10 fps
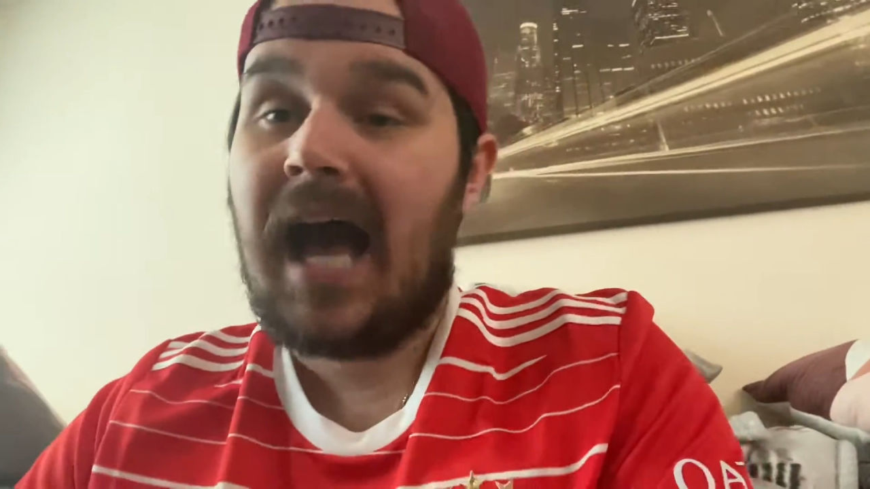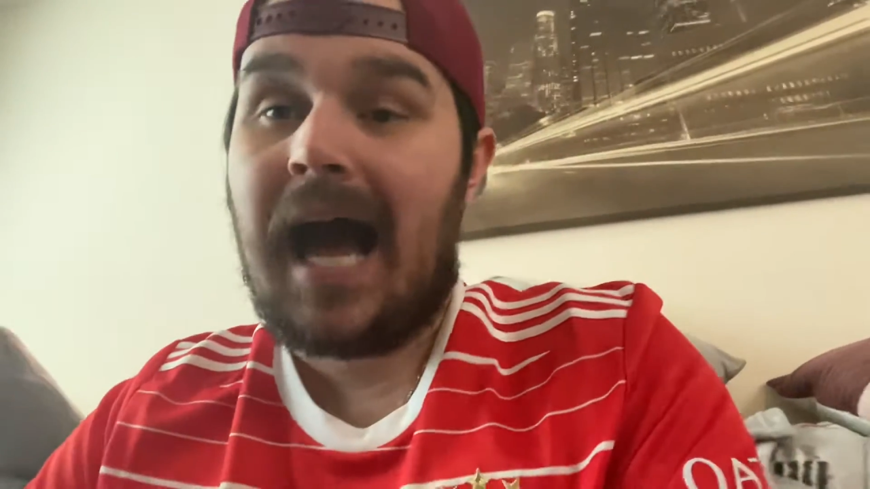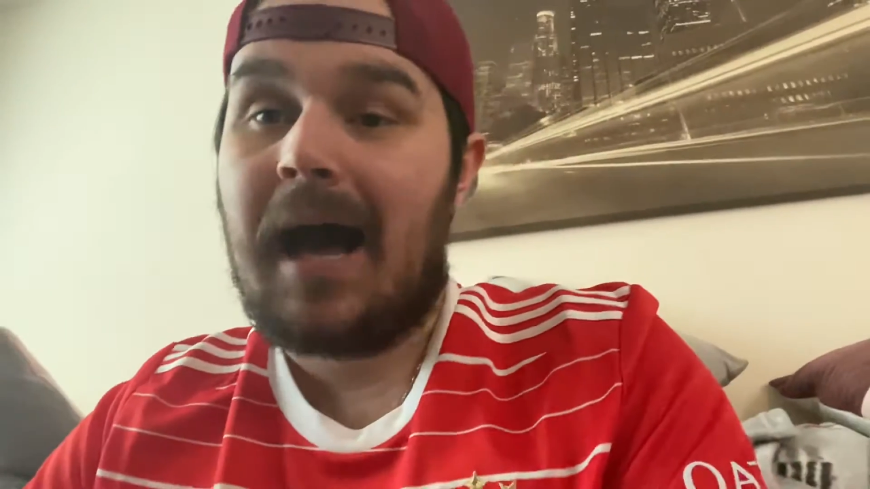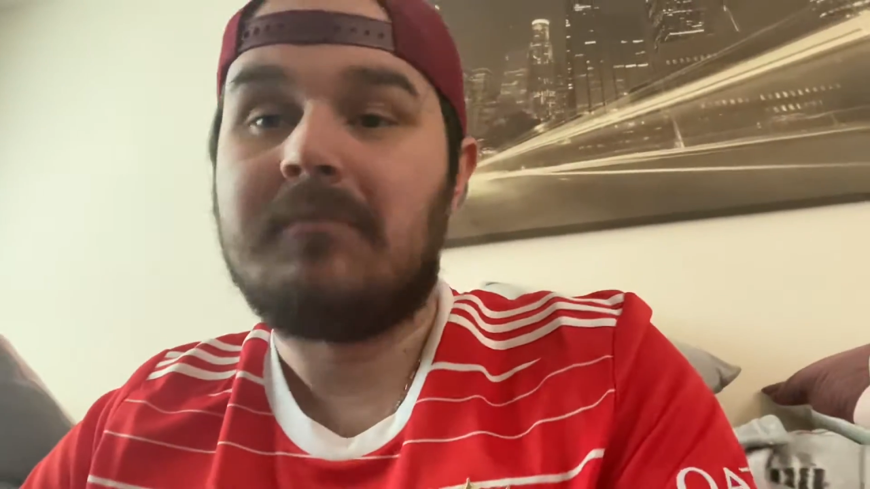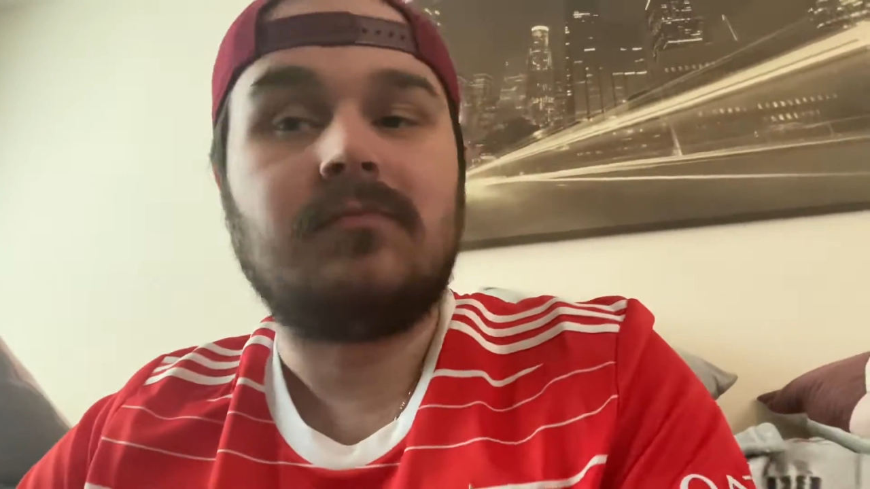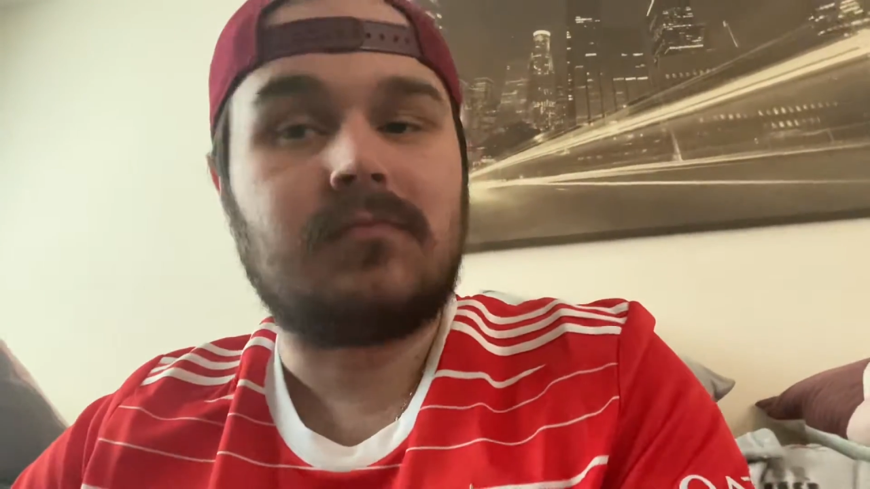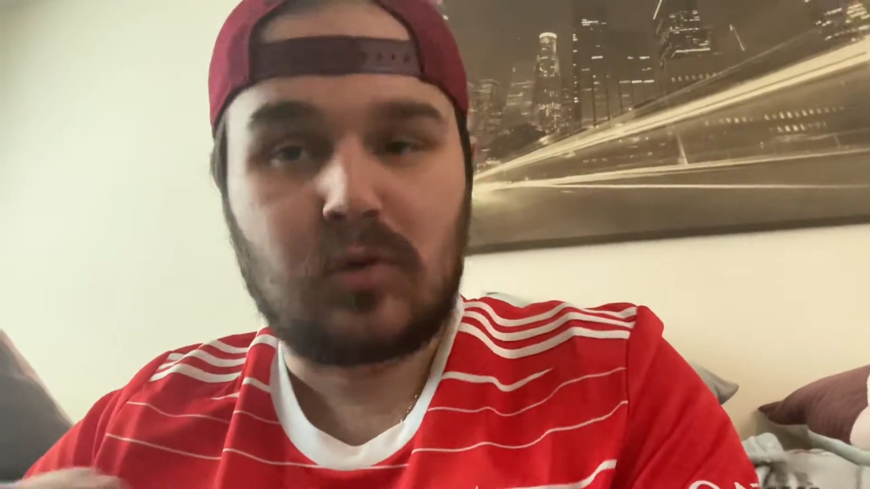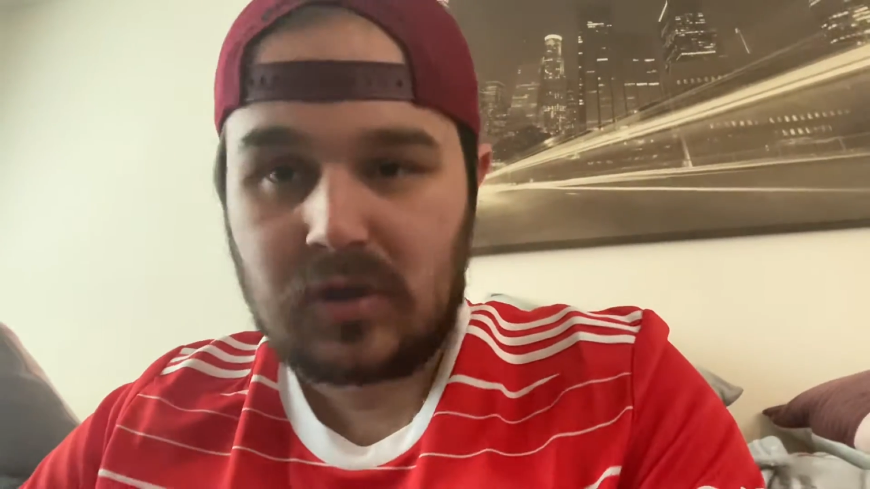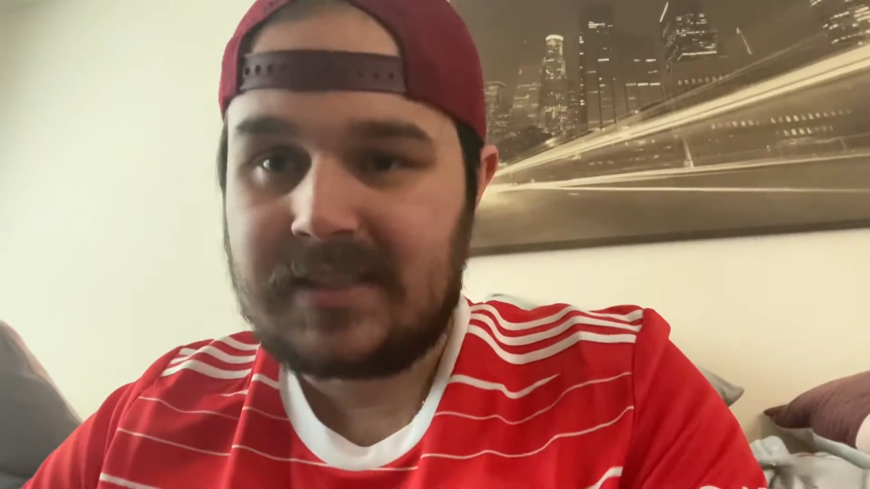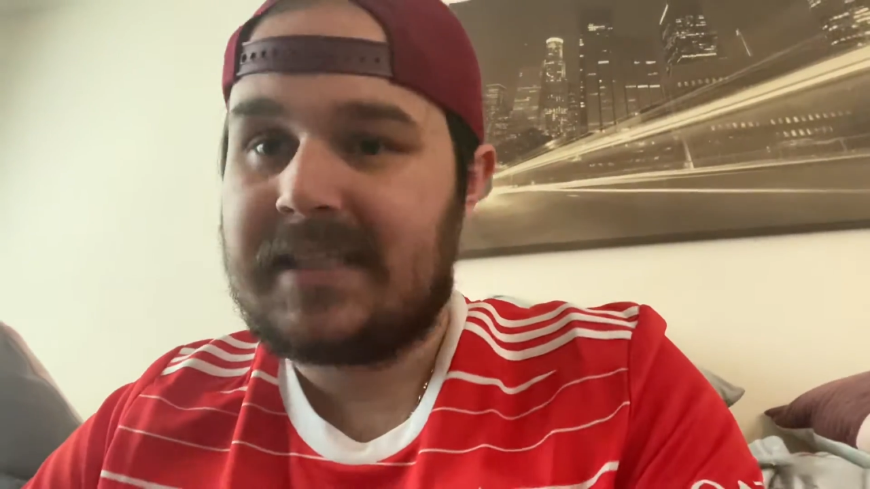
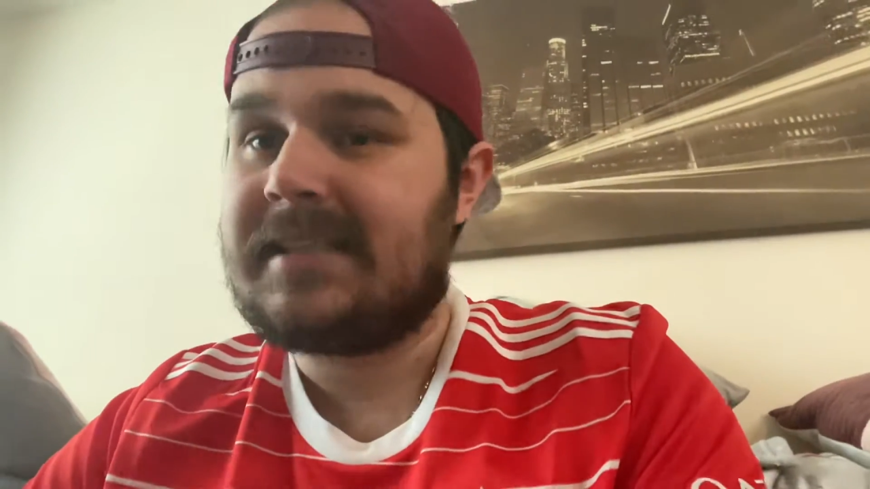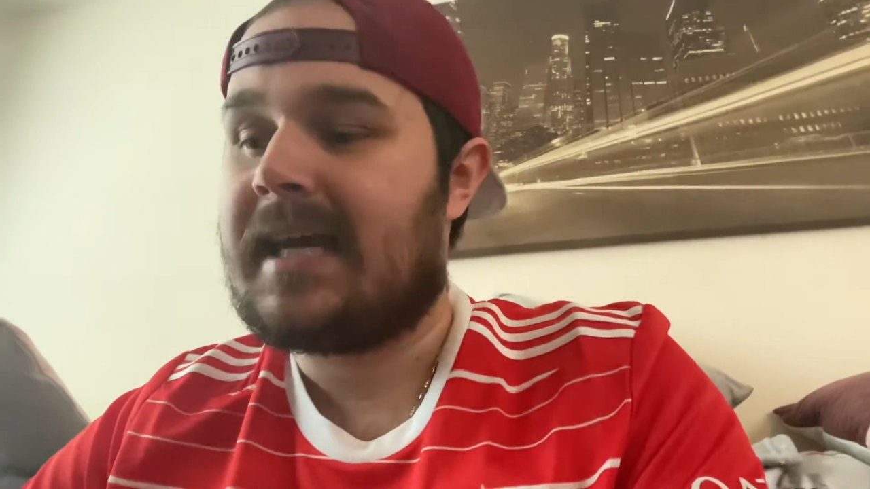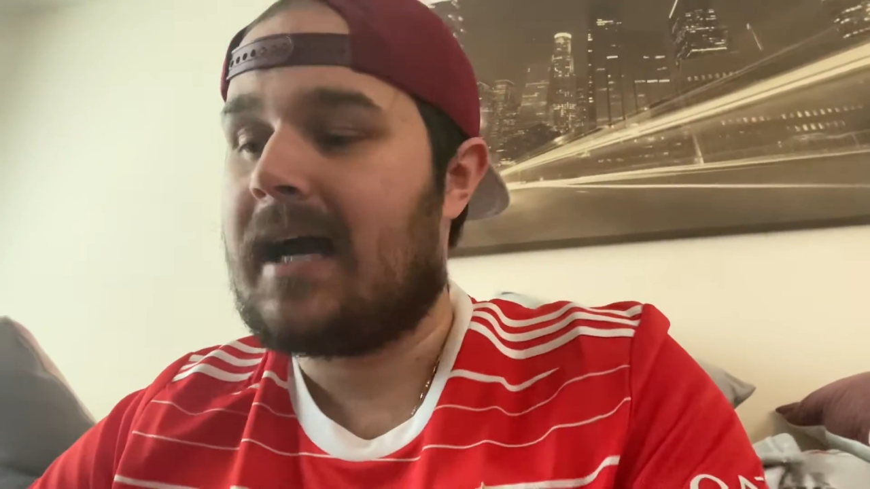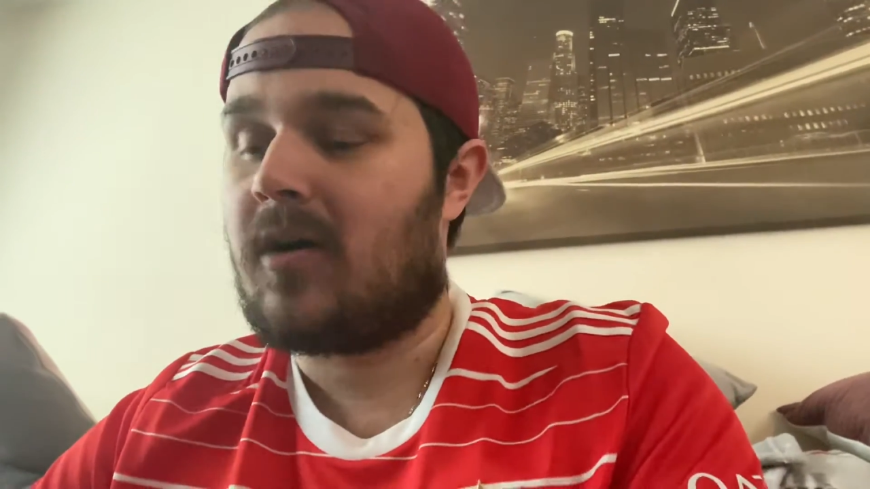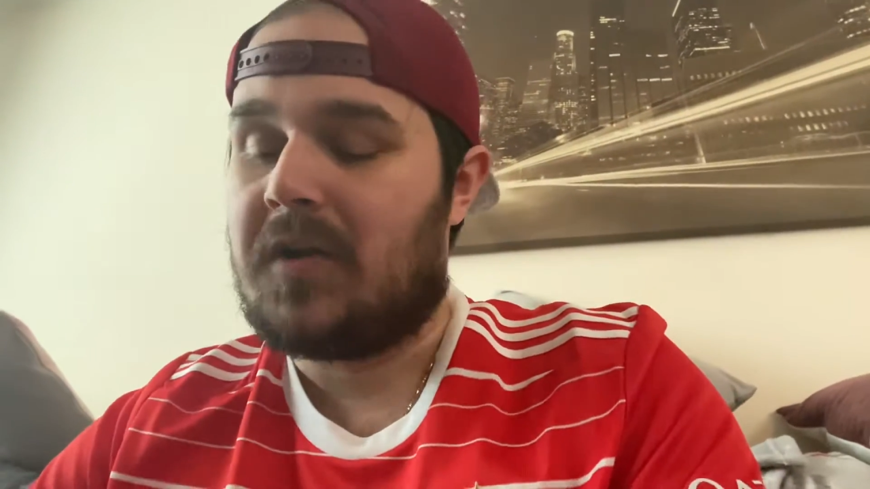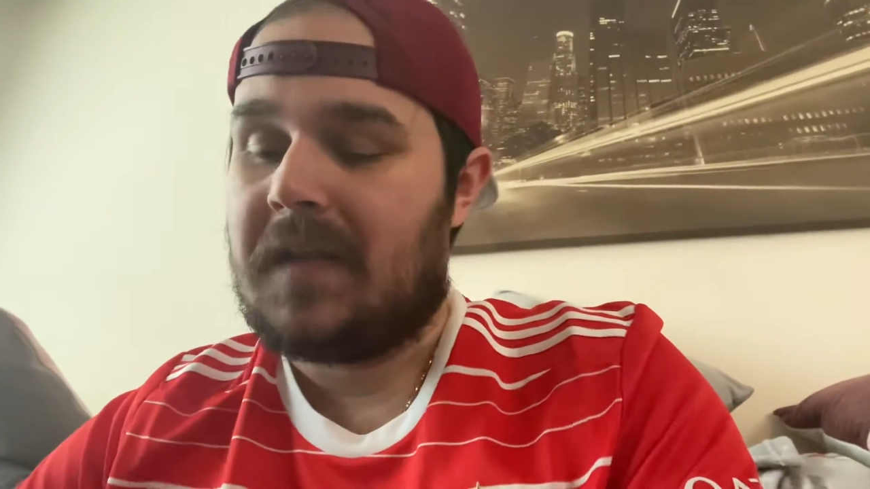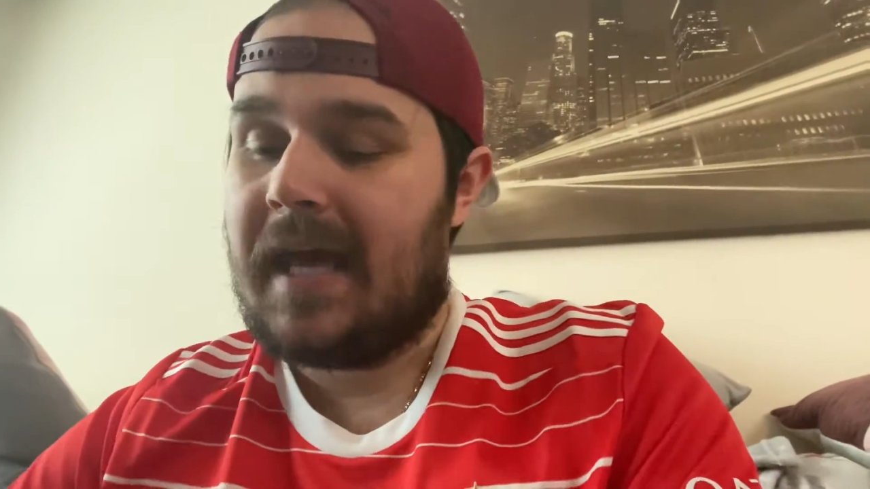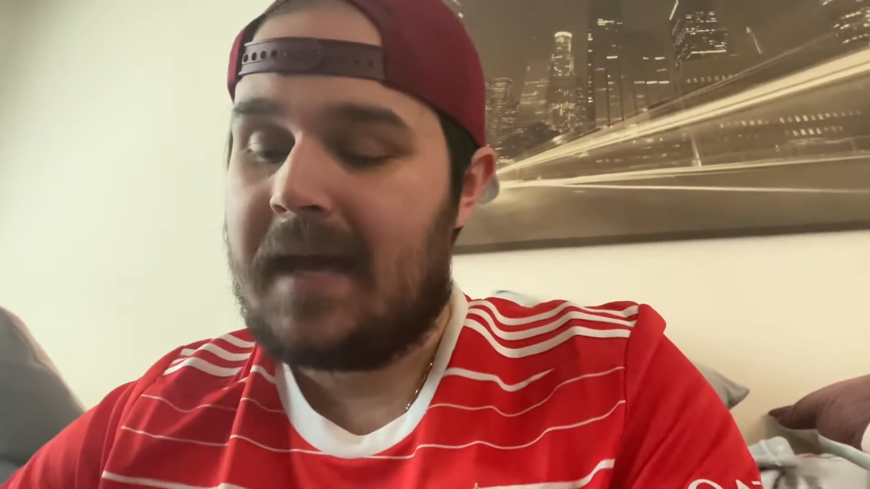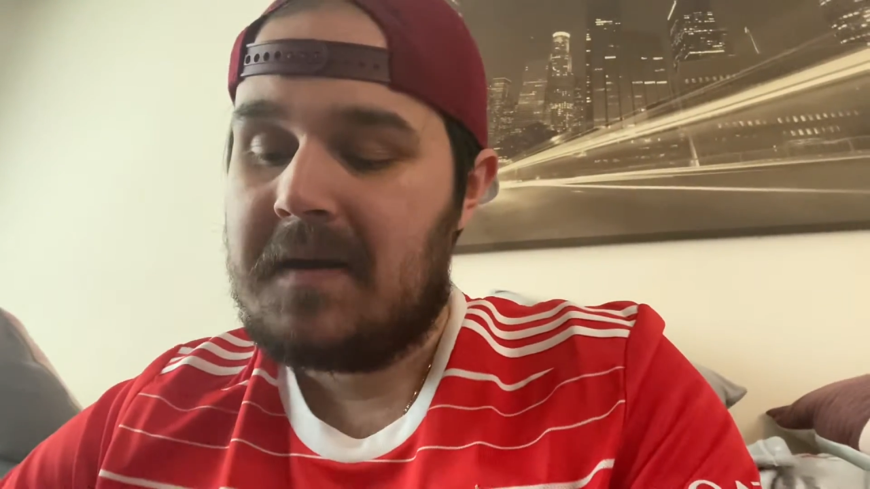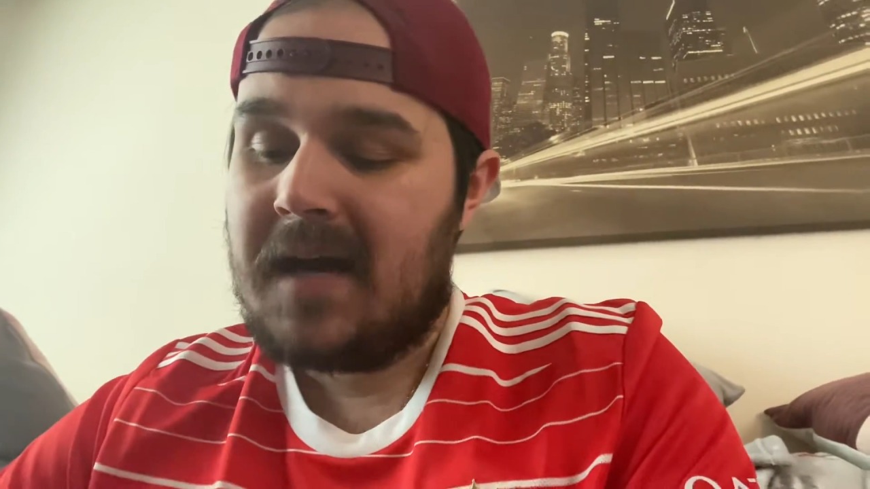more in detail on there.